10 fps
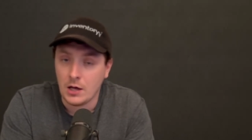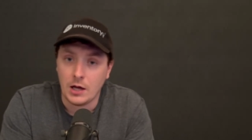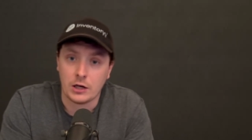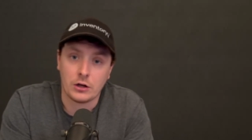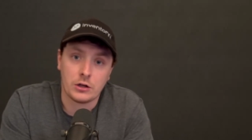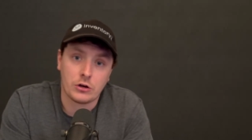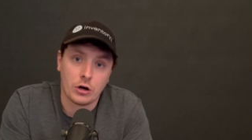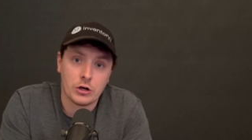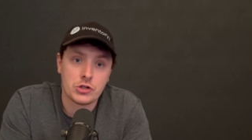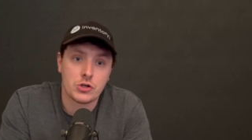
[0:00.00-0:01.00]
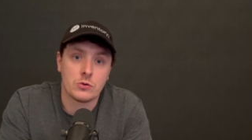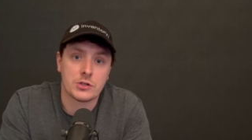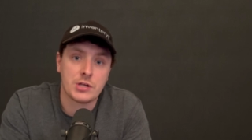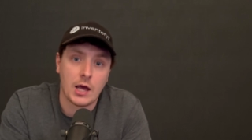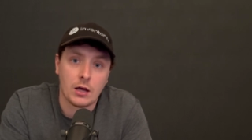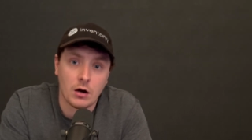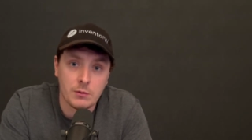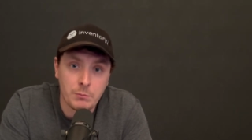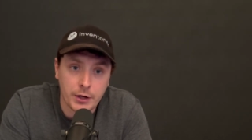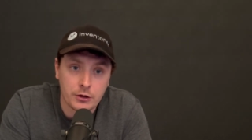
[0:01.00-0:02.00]
and encourage you to take
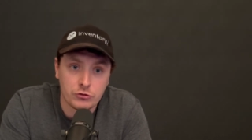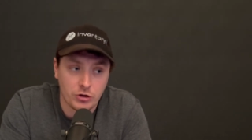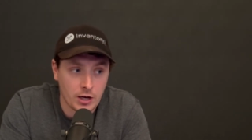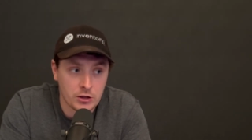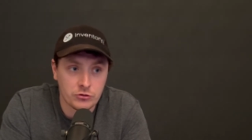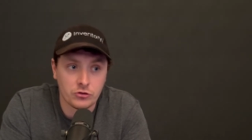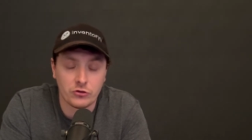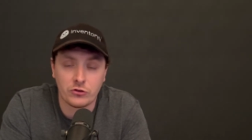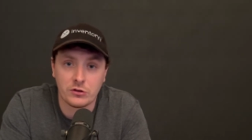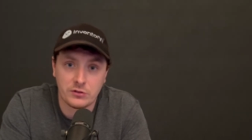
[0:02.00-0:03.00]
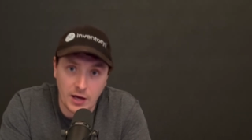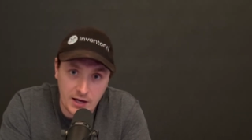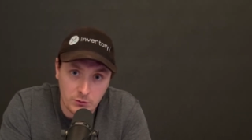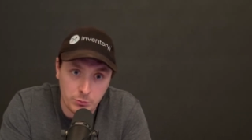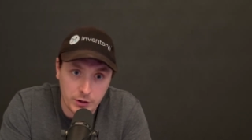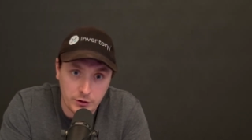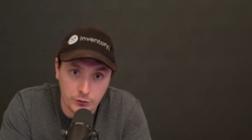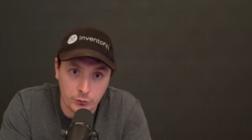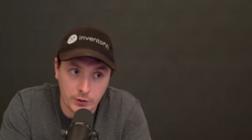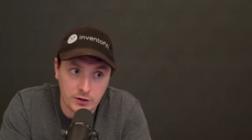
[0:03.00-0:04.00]
on bigger challenges, to take
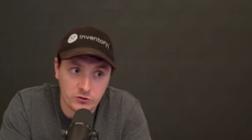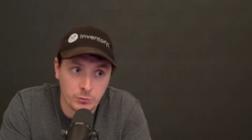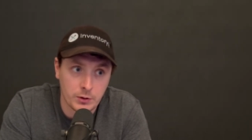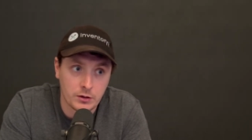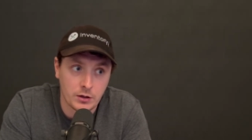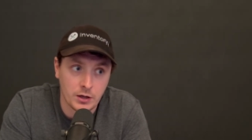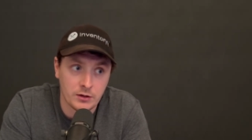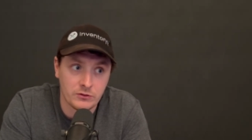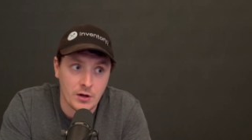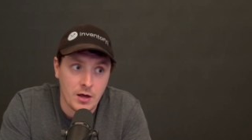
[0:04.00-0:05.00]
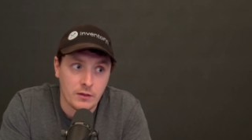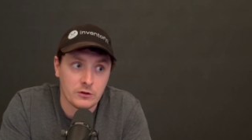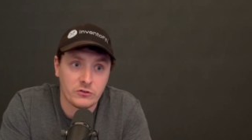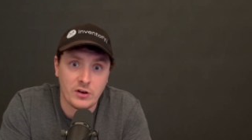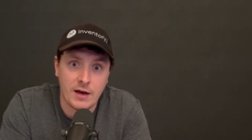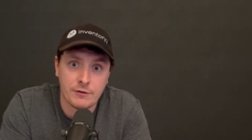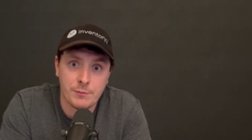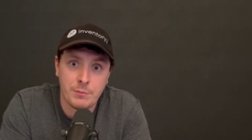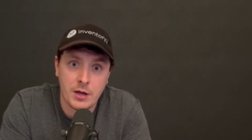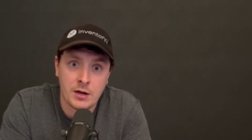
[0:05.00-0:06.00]
bigger risks, because there's never
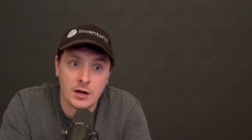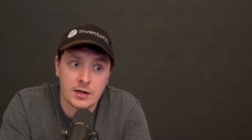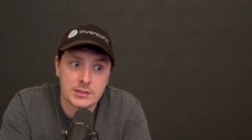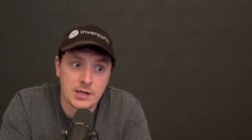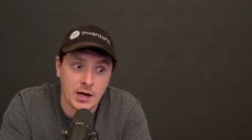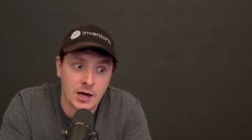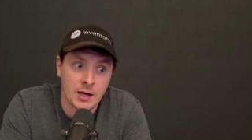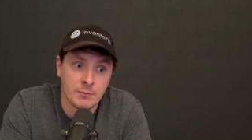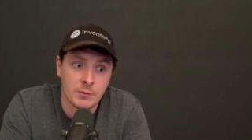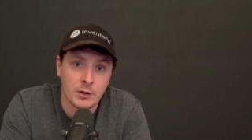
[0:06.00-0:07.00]
been a time